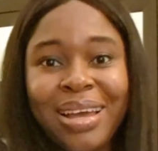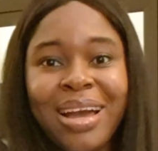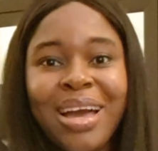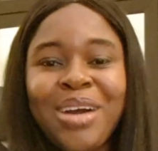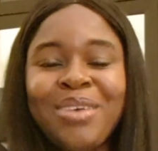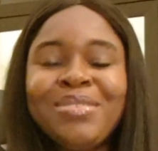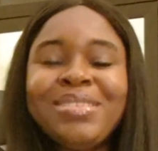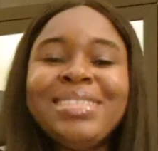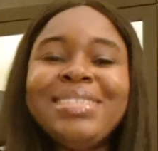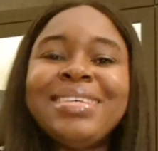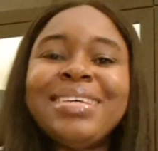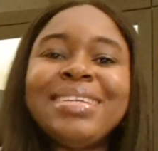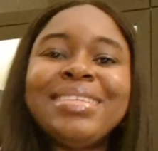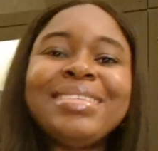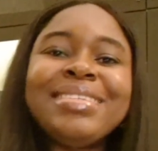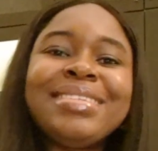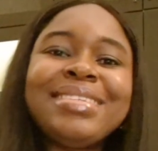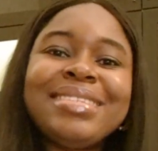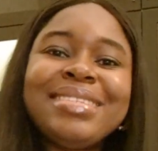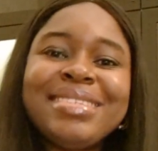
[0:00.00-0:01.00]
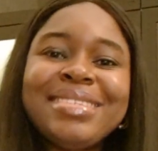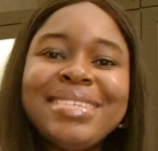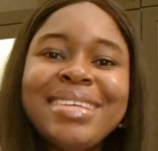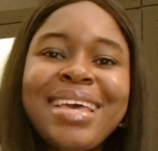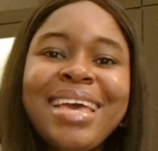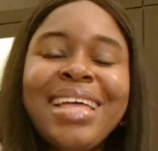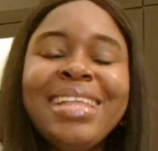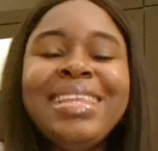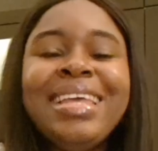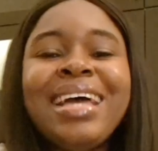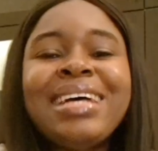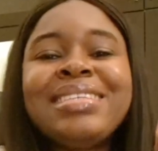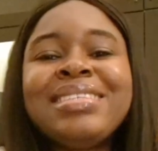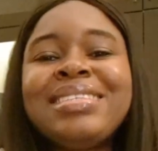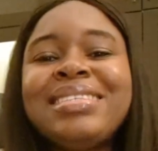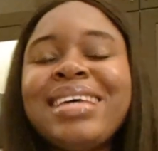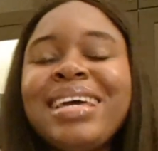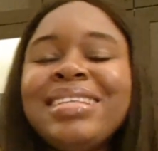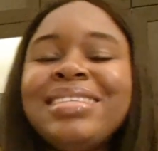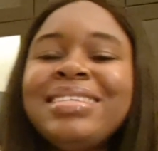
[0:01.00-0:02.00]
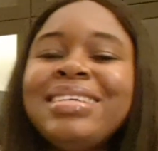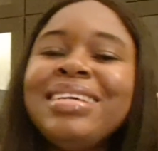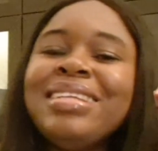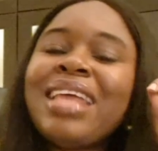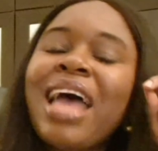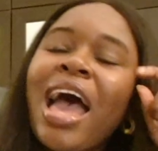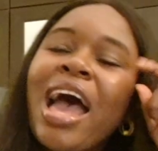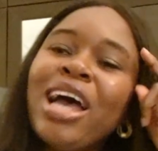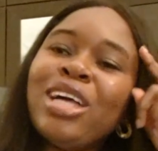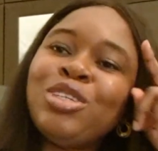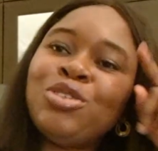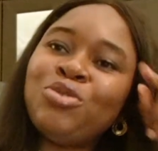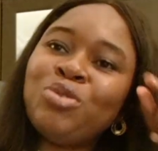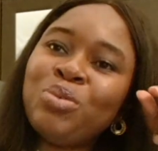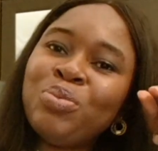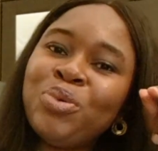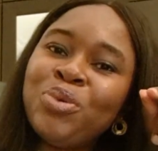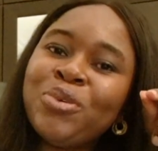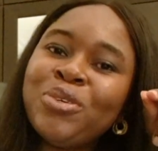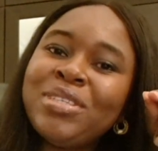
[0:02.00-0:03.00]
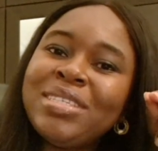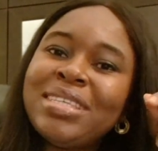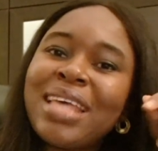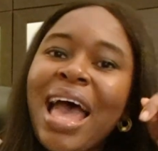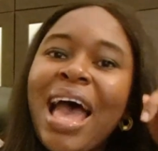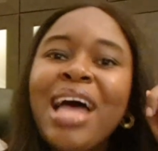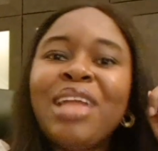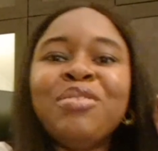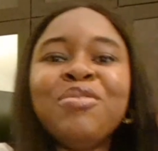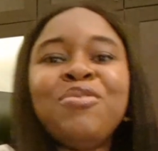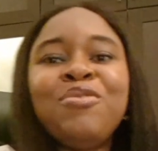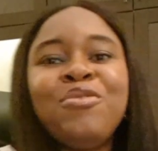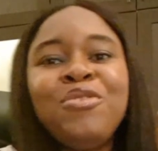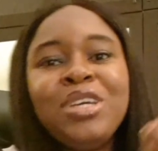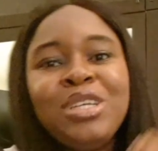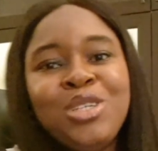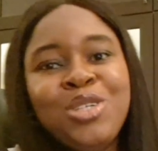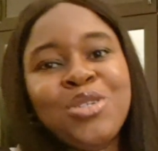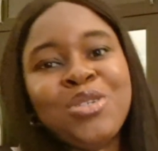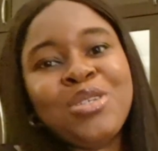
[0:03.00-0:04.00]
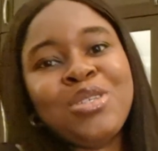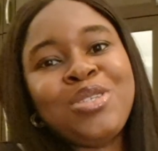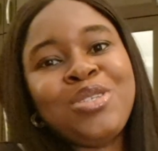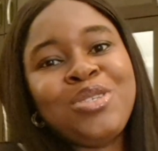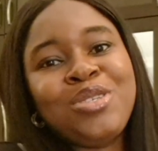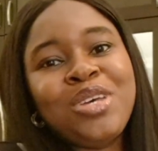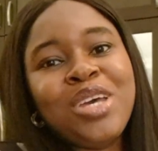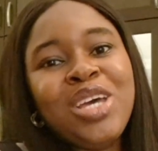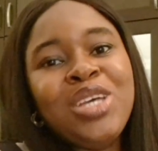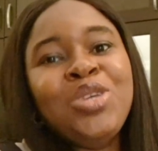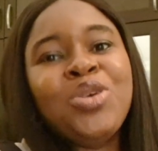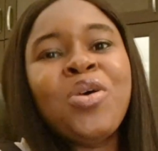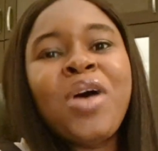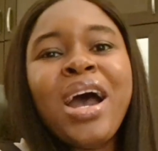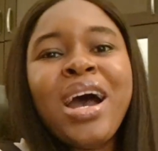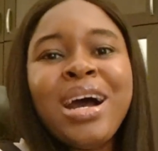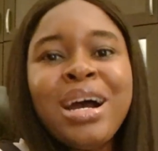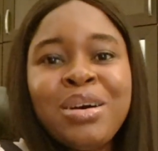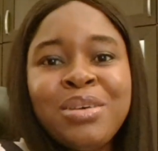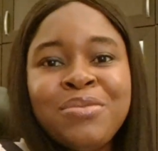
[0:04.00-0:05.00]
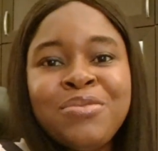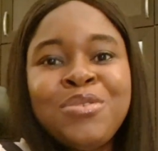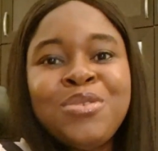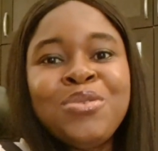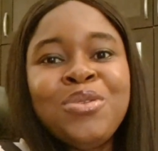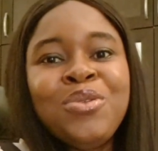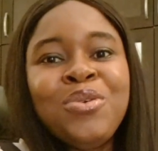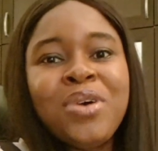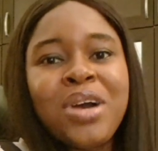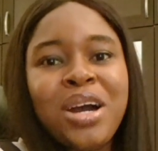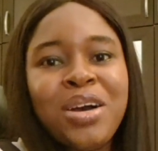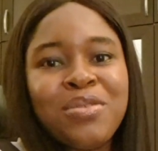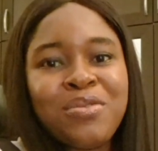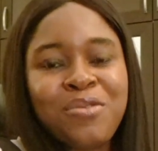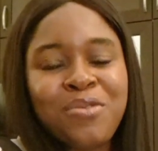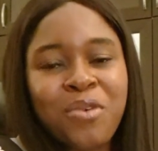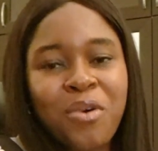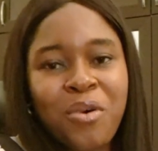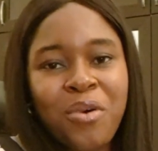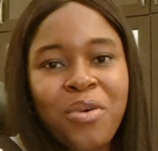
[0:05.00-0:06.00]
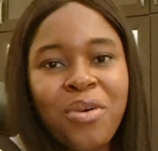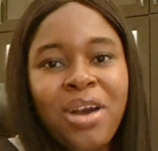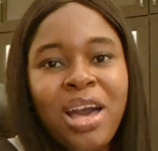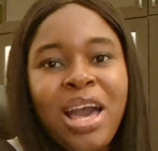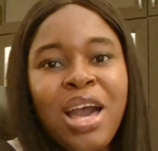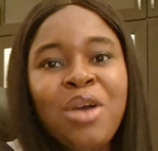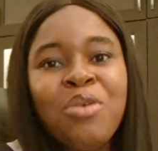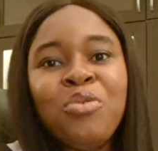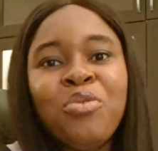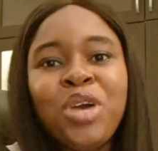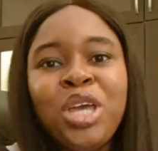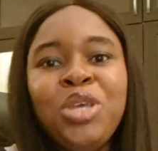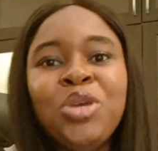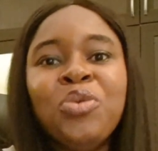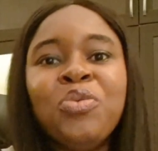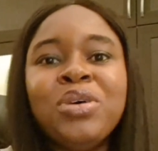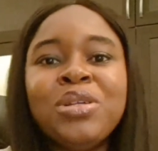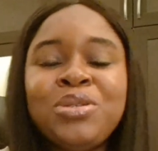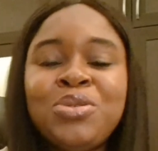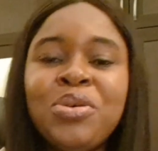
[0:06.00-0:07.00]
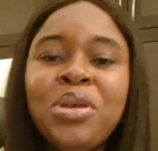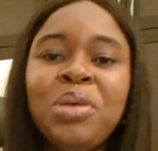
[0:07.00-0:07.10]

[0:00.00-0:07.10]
accountant, there are certain attributes and features you have to look out for when you want to